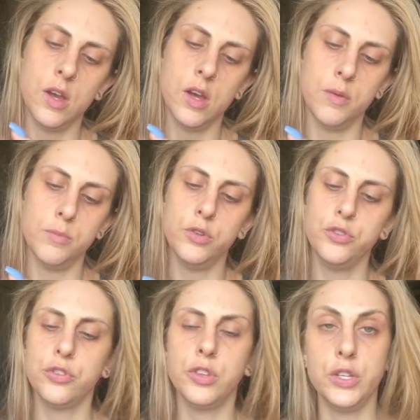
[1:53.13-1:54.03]

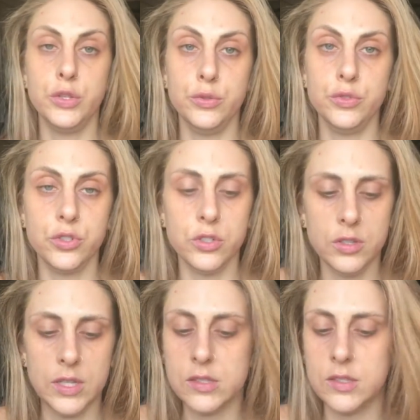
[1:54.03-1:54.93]
neutrally neutral,
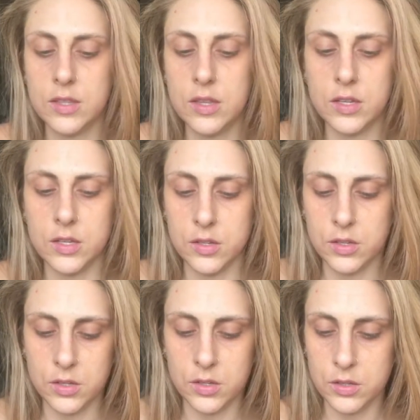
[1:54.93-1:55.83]
that's the
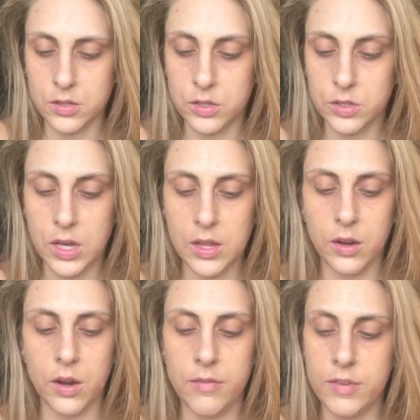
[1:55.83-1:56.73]

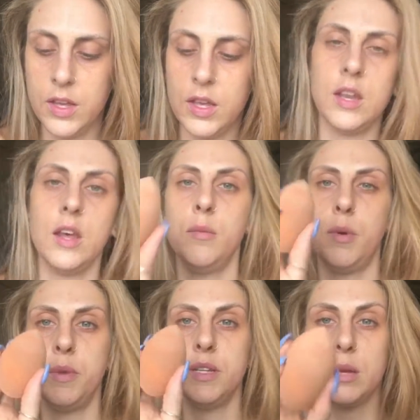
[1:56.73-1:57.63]
color of it, and I'm
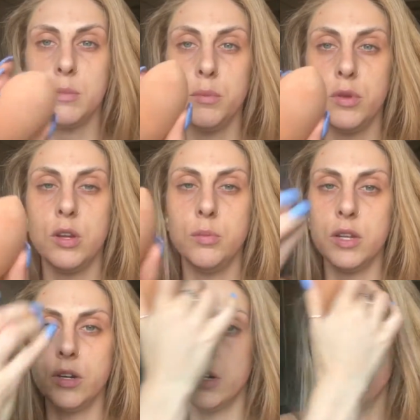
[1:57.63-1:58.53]
gonna take my beauty
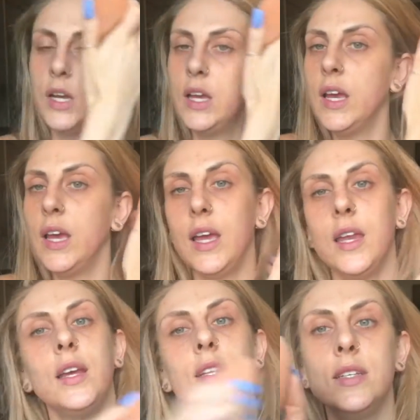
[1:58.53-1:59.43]
blender,
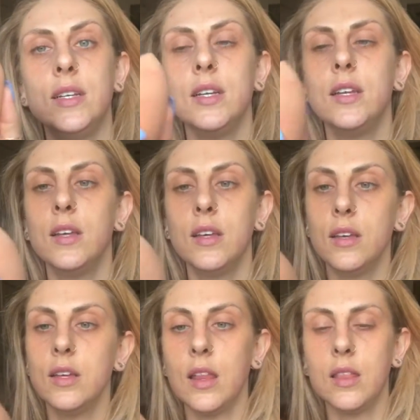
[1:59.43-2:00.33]
and I did
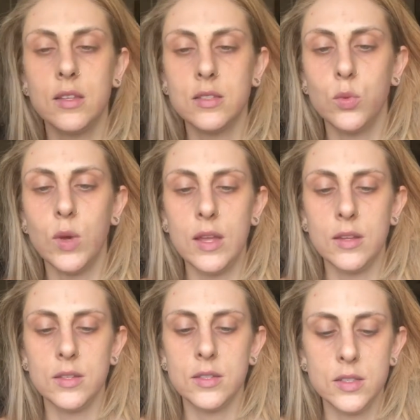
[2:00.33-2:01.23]
get this
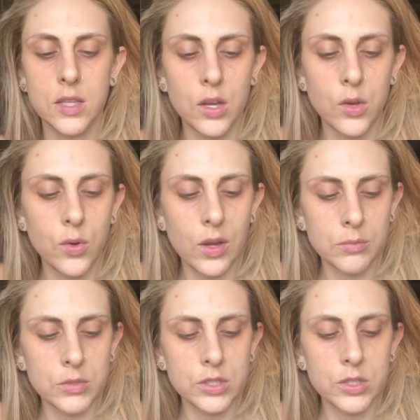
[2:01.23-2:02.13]
wet, so
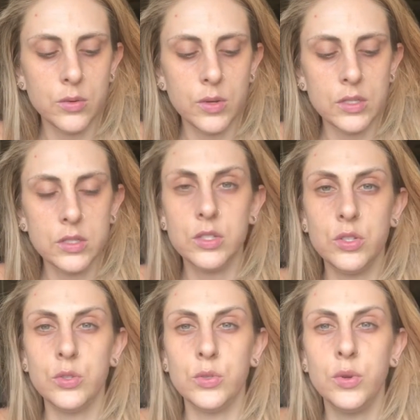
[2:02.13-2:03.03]
I'm just going
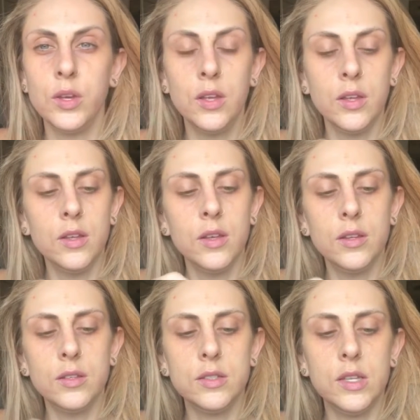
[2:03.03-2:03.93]
to
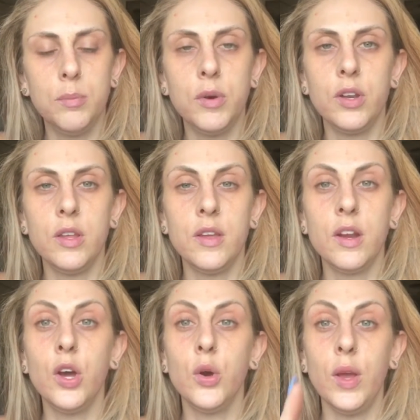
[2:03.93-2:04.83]
dip on in
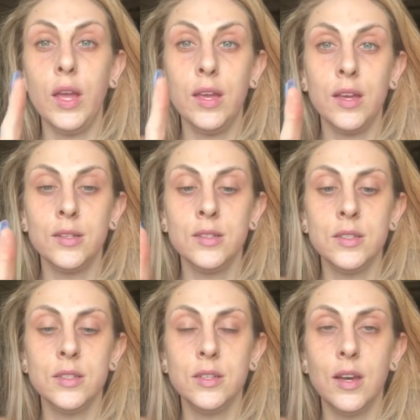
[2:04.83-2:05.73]
there. Oh,
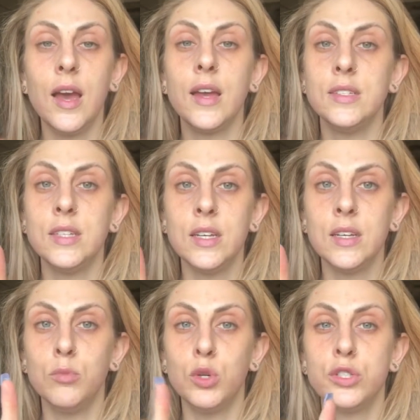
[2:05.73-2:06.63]
and I
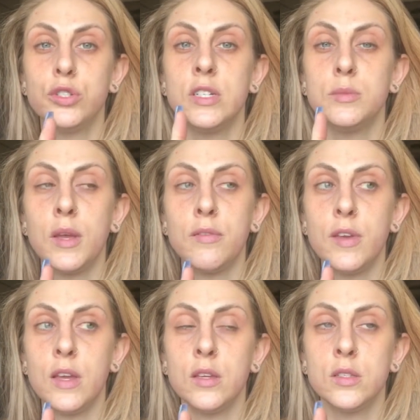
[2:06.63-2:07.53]
did moisturize my
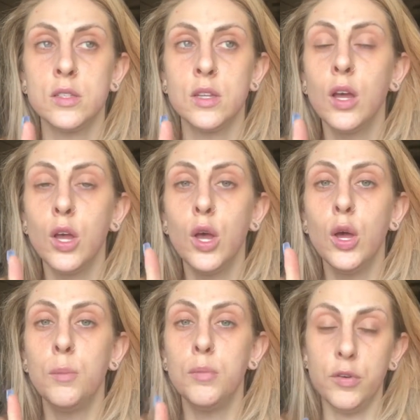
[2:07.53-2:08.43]
face
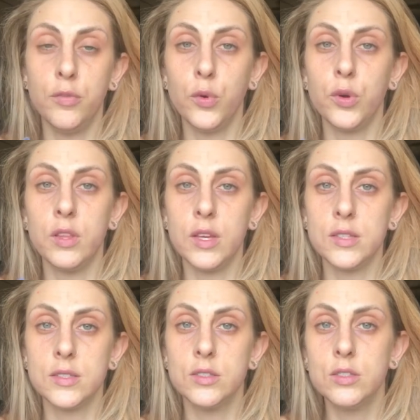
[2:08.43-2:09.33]
before
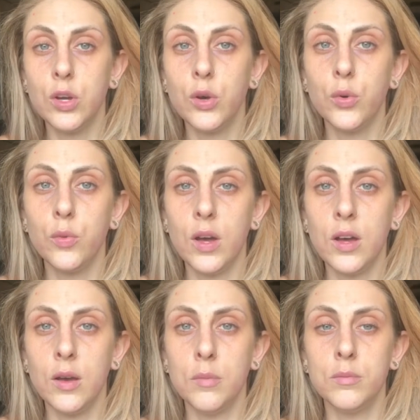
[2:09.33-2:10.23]
this, so
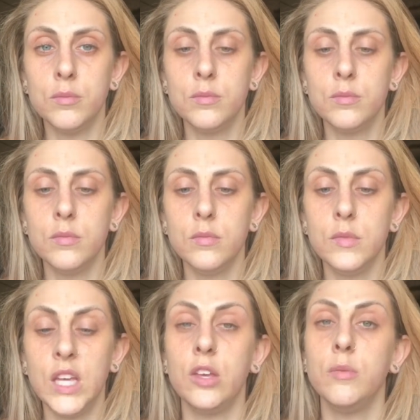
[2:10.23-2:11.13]

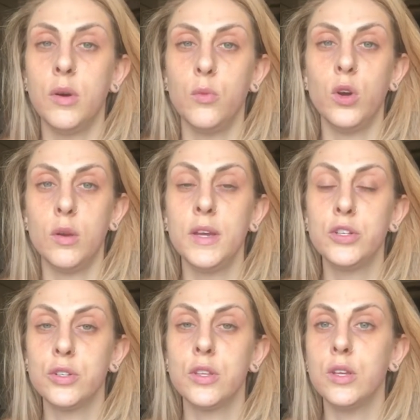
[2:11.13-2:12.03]
yeah, you want to make
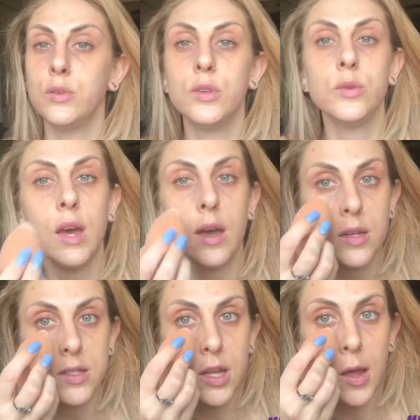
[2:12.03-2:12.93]
sure that you do
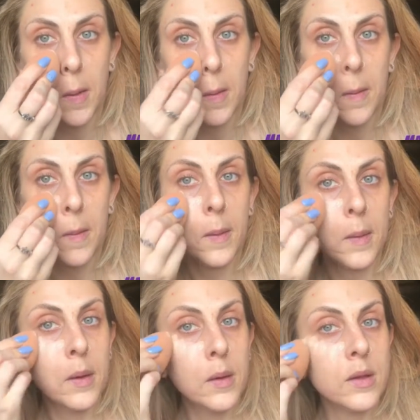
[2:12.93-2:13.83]
that.
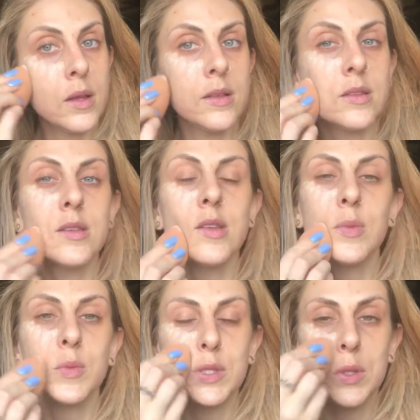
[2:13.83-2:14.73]
And so
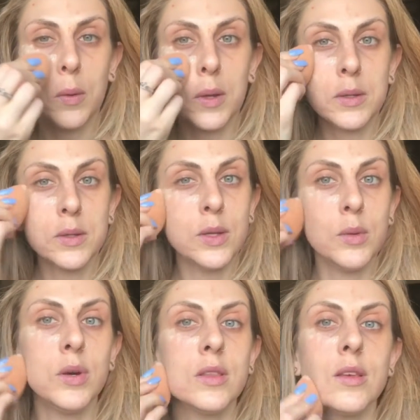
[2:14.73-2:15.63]
I'm just going to
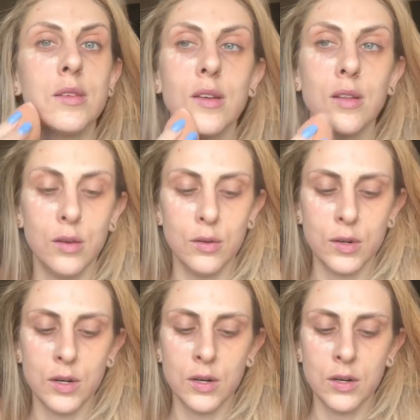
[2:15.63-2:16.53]
put this all
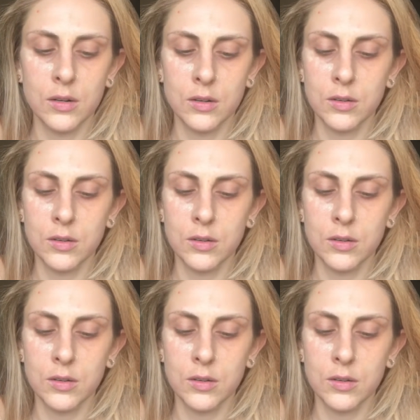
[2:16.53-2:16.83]
over.